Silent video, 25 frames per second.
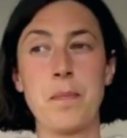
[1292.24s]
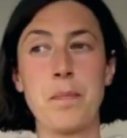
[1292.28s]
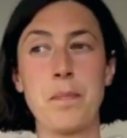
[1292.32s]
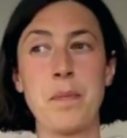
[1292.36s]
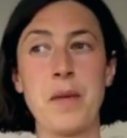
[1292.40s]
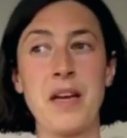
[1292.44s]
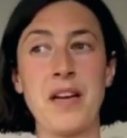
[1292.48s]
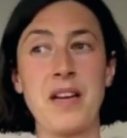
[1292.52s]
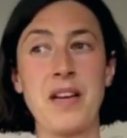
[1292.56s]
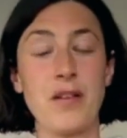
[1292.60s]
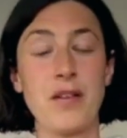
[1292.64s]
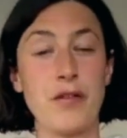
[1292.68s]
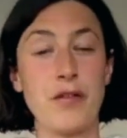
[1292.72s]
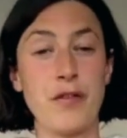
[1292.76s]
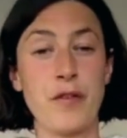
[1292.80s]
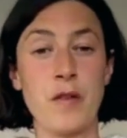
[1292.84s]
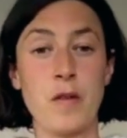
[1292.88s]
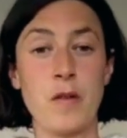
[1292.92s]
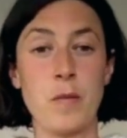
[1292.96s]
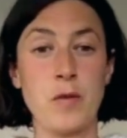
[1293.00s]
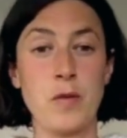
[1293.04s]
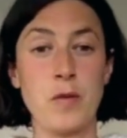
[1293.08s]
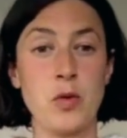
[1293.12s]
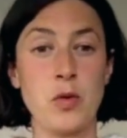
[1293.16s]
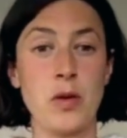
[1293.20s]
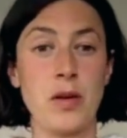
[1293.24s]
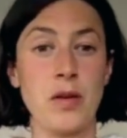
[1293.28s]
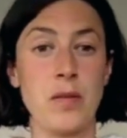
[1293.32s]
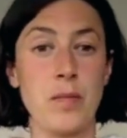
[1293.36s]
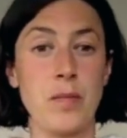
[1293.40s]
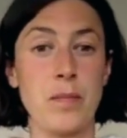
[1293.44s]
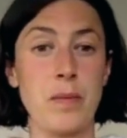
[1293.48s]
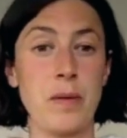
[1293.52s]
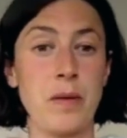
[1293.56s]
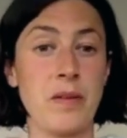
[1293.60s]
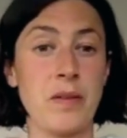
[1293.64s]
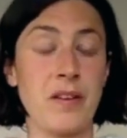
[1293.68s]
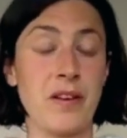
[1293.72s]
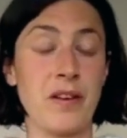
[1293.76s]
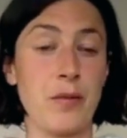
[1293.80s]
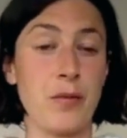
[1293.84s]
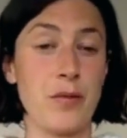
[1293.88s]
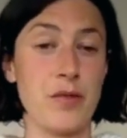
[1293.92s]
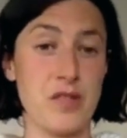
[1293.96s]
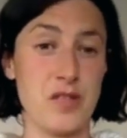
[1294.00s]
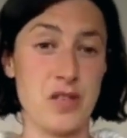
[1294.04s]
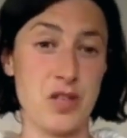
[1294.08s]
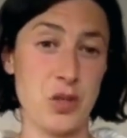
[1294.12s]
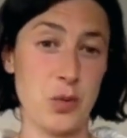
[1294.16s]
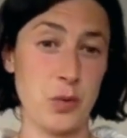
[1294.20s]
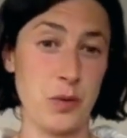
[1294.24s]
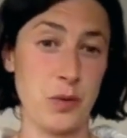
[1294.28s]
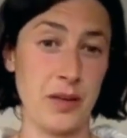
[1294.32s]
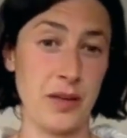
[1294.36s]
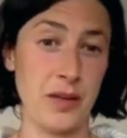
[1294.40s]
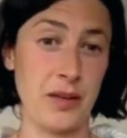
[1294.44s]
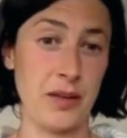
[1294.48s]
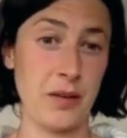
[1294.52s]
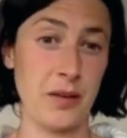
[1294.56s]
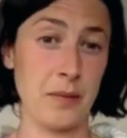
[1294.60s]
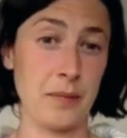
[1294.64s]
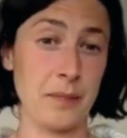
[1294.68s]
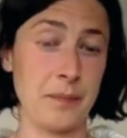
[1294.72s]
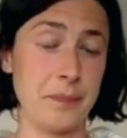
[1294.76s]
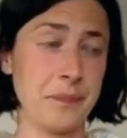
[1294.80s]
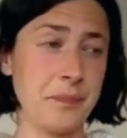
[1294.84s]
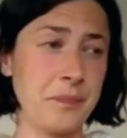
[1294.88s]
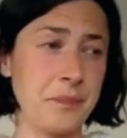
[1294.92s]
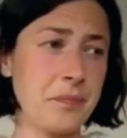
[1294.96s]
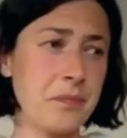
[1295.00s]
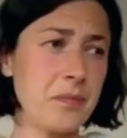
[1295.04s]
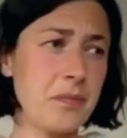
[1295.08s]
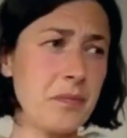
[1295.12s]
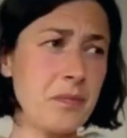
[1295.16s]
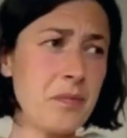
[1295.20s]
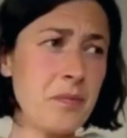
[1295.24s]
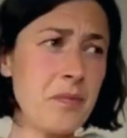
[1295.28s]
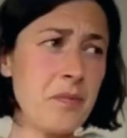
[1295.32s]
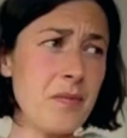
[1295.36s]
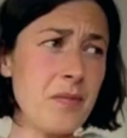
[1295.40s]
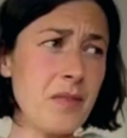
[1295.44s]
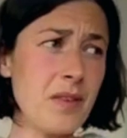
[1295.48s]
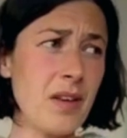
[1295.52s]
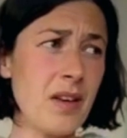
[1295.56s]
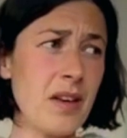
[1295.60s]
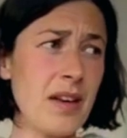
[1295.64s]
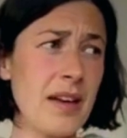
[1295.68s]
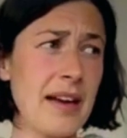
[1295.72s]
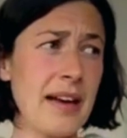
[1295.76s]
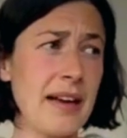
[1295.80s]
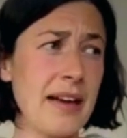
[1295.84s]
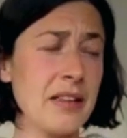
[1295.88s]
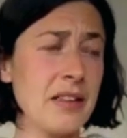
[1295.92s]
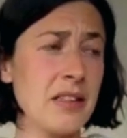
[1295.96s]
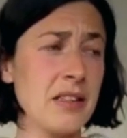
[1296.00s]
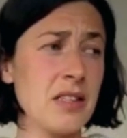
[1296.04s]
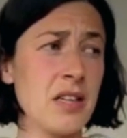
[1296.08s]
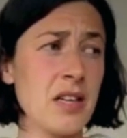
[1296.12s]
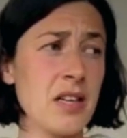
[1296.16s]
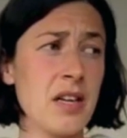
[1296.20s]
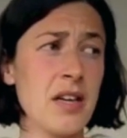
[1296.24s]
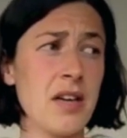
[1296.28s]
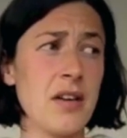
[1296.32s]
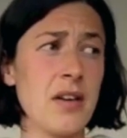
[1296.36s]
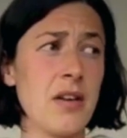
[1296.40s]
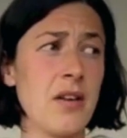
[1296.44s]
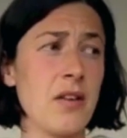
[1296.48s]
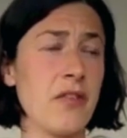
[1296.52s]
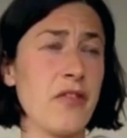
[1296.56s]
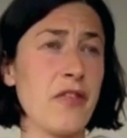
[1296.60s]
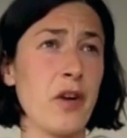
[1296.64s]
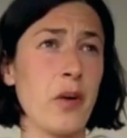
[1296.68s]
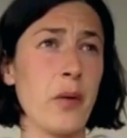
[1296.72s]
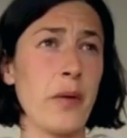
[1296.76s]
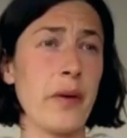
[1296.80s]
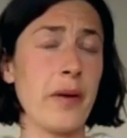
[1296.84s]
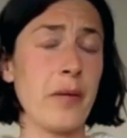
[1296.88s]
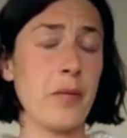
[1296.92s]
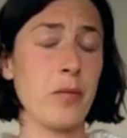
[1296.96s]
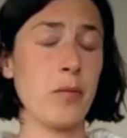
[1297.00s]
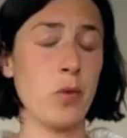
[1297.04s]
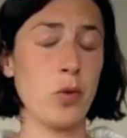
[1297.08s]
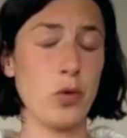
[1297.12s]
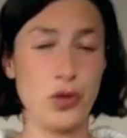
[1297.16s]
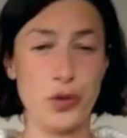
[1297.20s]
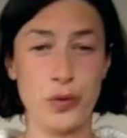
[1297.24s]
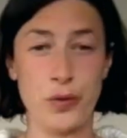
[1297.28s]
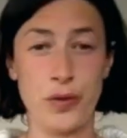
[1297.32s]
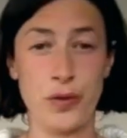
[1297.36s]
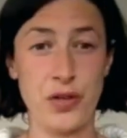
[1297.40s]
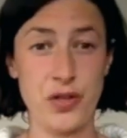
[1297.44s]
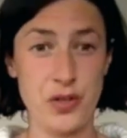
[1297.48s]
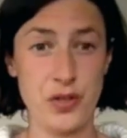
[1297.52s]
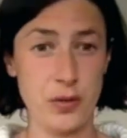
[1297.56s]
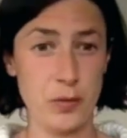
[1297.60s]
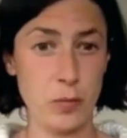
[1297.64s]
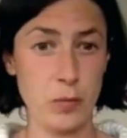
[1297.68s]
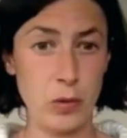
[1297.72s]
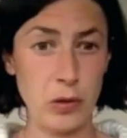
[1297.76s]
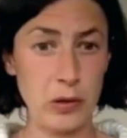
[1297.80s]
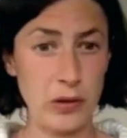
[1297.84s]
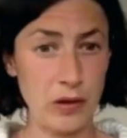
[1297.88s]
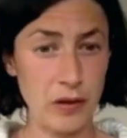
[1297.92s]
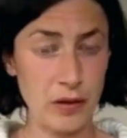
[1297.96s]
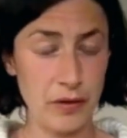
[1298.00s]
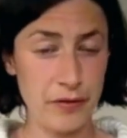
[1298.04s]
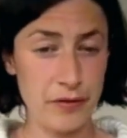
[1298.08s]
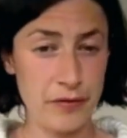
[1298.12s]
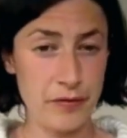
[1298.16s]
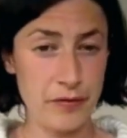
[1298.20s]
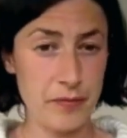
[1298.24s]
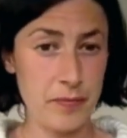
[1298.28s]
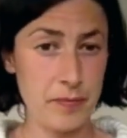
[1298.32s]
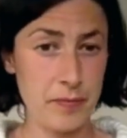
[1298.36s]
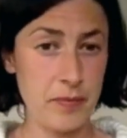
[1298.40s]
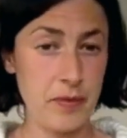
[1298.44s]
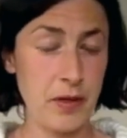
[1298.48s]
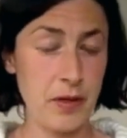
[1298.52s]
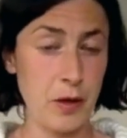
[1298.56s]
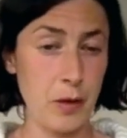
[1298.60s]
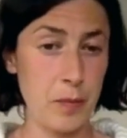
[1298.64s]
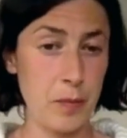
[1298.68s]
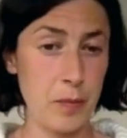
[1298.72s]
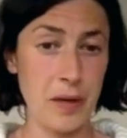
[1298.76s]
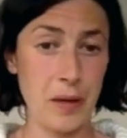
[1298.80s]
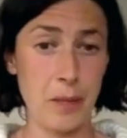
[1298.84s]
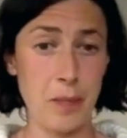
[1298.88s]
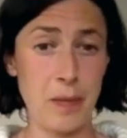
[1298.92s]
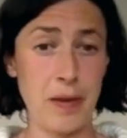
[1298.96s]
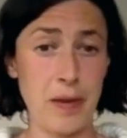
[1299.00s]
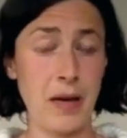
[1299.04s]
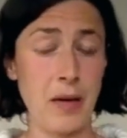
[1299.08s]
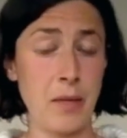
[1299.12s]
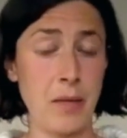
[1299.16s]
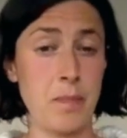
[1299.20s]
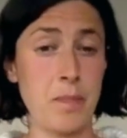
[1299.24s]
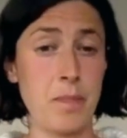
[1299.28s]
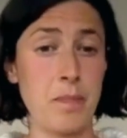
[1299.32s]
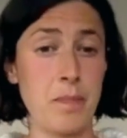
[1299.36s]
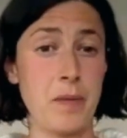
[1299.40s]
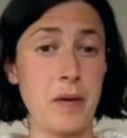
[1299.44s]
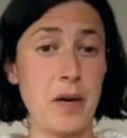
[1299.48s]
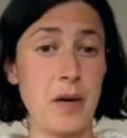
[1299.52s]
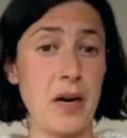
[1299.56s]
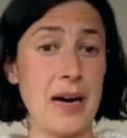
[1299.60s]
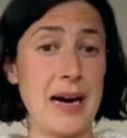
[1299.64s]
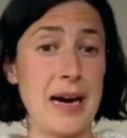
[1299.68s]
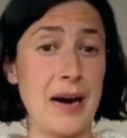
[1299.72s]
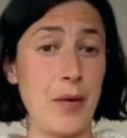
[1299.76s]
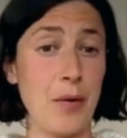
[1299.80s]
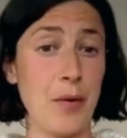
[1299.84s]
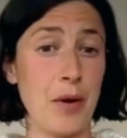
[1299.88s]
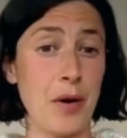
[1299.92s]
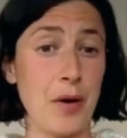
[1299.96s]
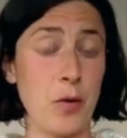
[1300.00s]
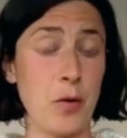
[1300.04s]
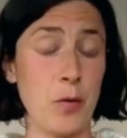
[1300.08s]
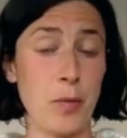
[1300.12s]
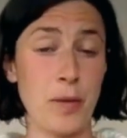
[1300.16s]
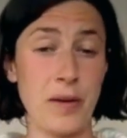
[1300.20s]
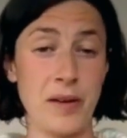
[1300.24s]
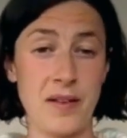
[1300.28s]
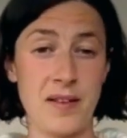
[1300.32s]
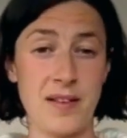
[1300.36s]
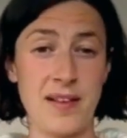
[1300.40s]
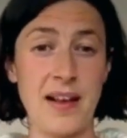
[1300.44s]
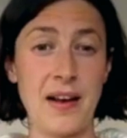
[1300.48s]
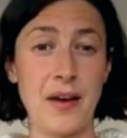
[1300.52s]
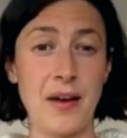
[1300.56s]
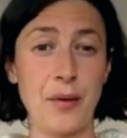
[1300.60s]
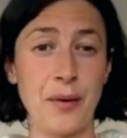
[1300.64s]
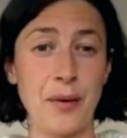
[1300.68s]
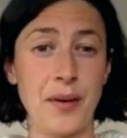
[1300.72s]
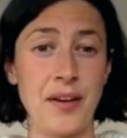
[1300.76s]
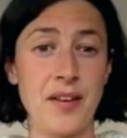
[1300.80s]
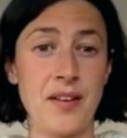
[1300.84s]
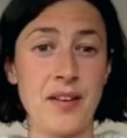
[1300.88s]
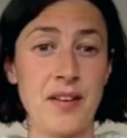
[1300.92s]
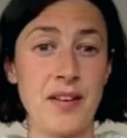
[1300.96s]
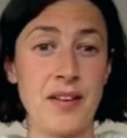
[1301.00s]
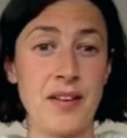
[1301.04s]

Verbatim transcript: big difference between building a residual income and following a more traditional model of, you know, being paid per hour or being salaried,